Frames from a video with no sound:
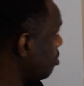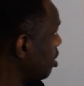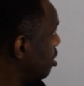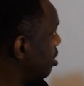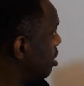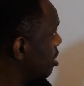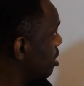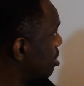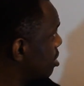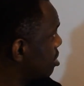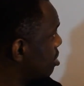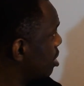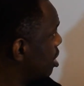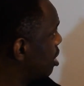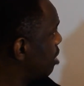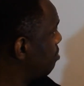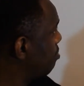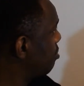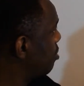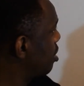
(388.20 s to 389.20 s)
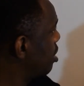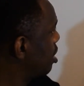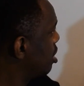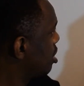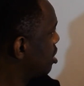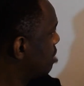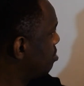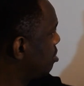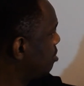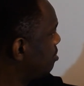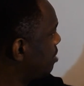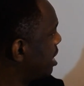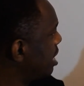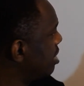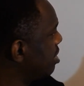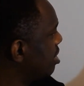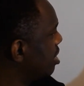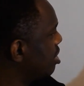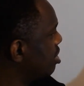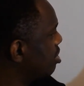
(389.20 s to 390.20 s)
This is simplifying
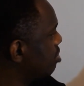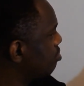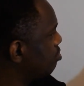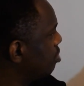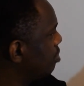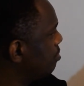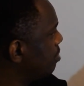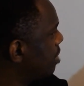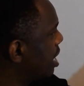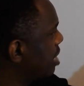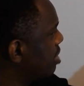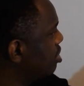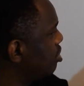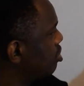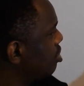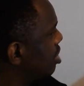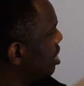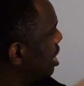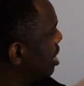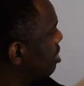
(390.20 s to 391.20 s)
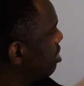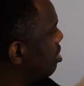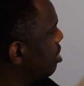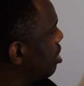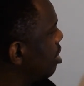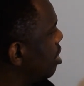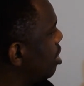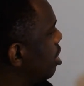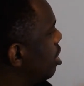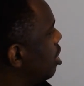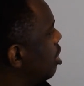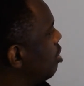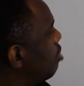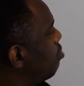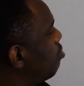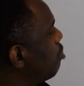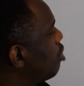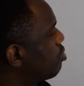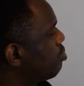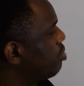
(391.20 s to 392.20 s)
this with addition and
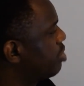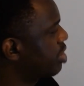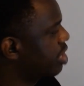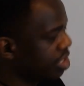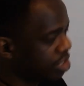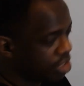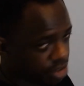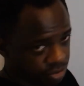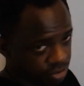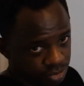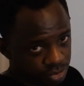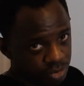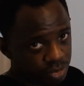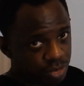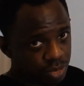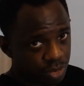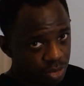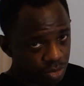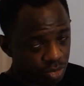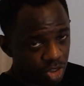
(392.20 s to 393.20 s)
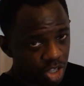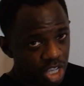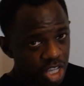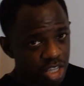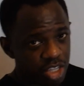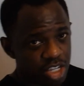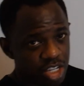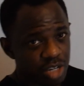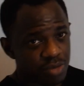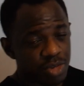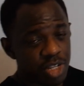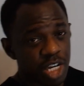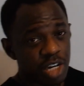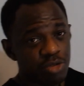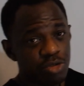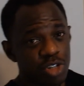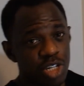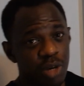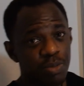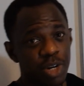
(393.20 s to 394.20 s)
multiplication. Similar
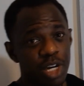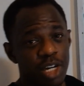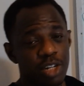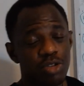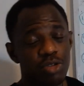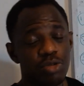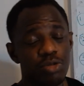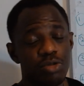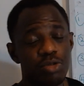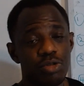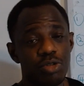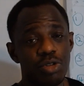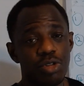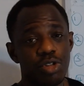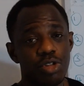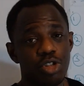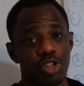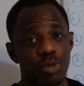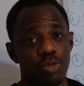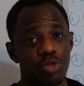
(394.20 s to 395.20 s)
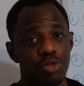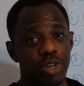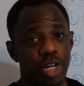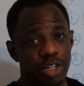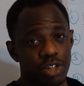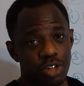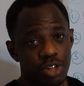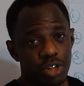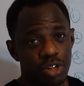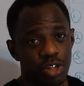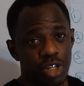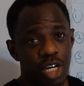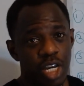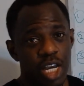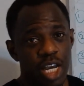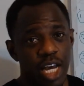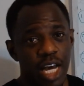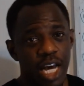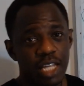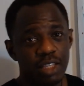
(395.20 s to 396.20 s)
rules apply to subtraction
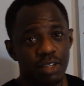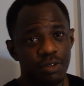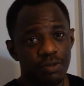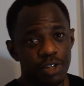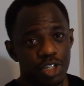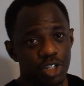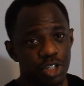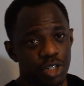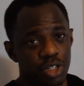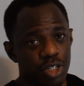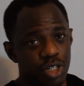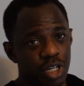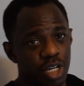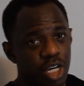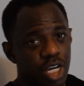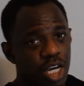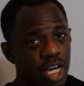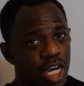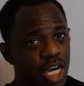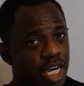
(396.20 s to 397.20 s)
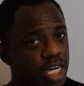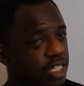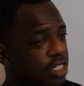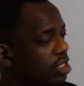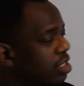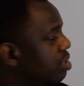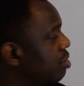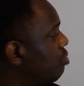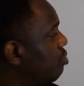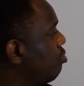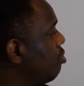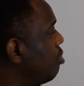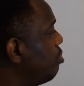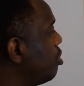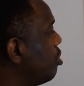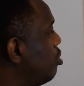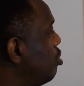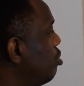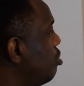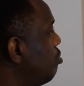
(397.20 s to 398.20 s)
and division, and we will
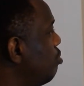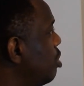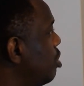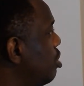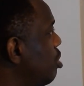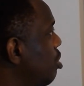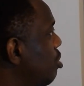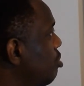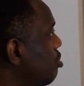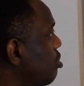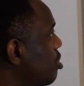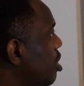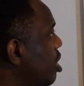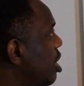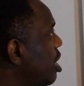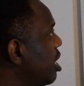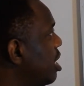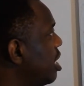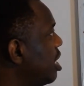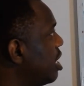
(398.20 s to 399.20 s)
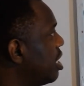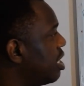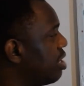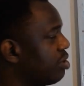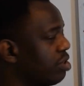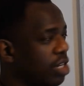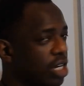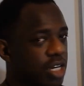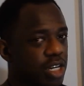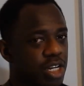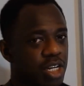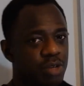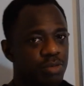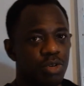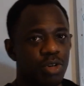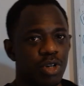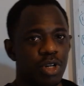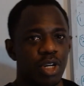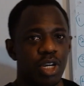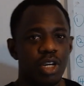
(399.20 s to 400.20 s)
deal with those in another clip.
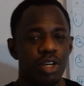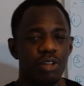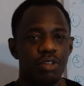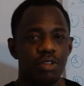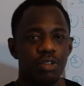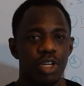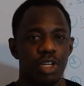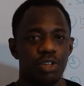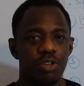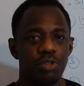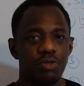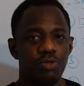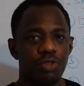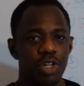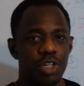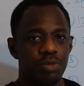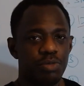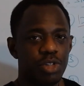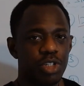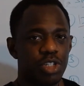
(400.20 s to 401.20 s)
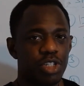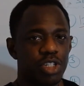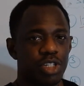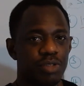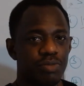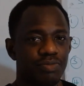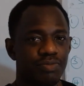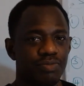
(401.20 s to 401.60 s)
Thank you very much.